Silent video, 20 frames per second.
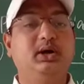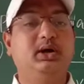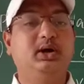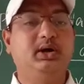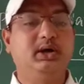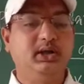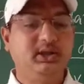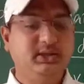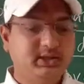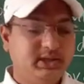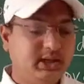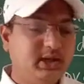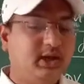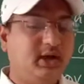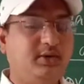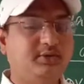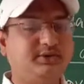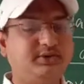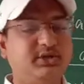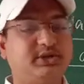in the
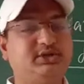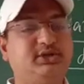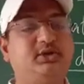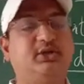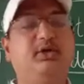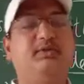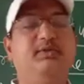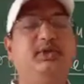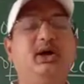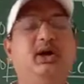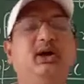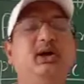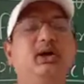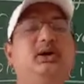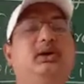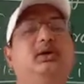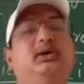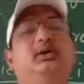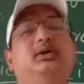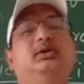obstruction of the
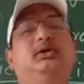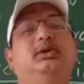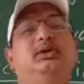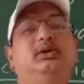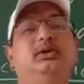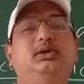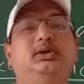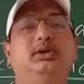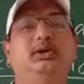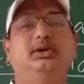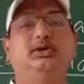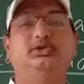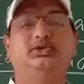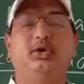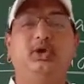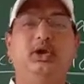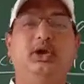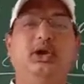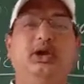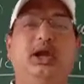
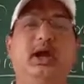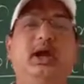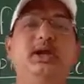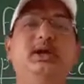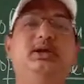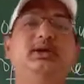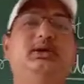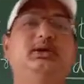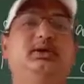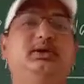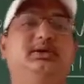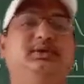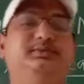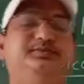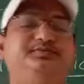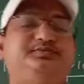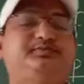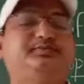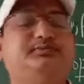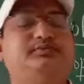soil and
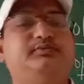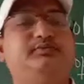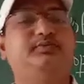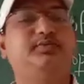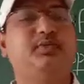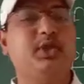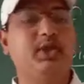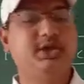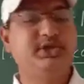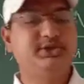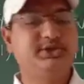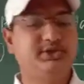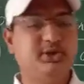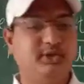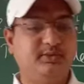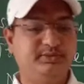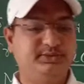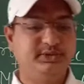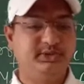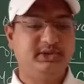
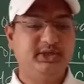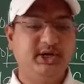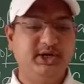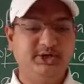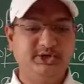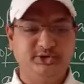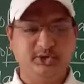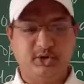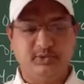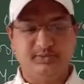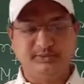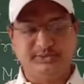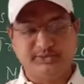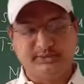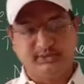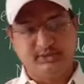storms, great storms.